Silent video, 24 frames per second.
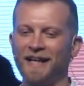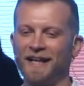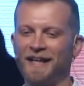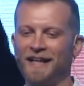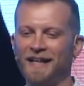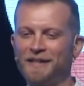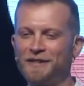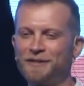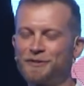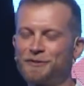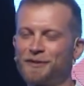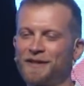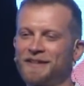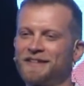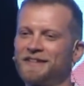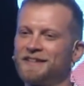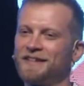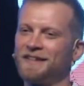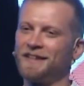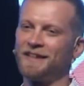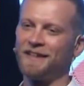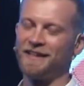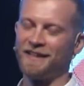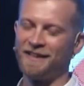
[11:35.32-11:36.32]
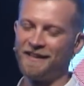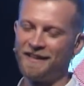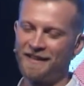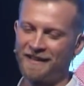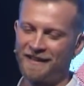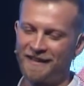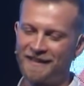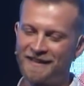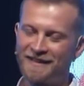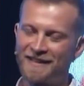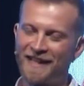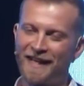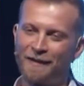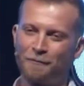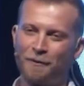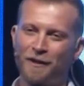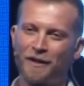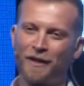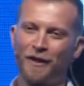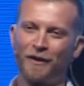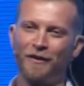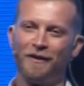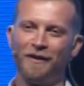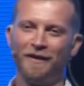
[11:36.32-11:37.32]
Interestingly, he's now a
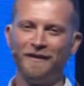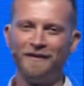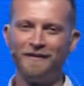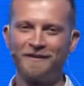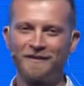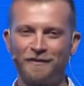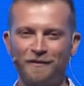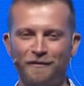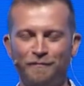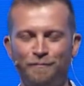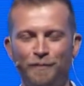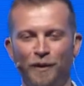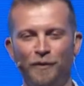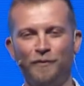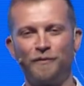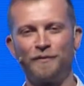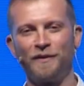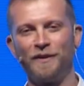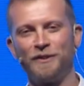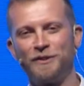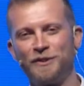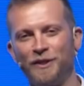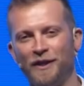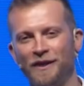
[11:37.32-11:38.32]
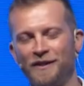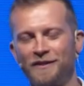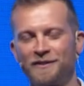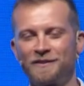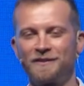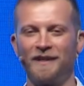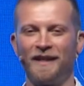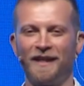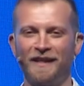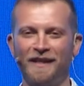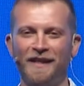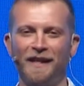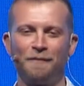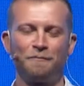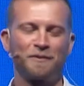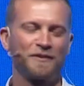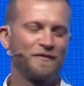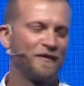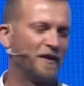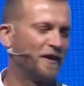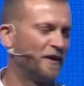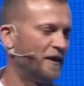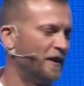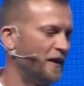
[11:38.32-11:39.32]
client of both Adjust and Apps
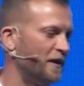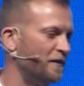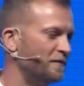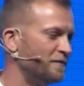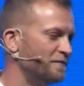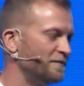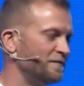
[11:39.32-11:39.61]
Flyer.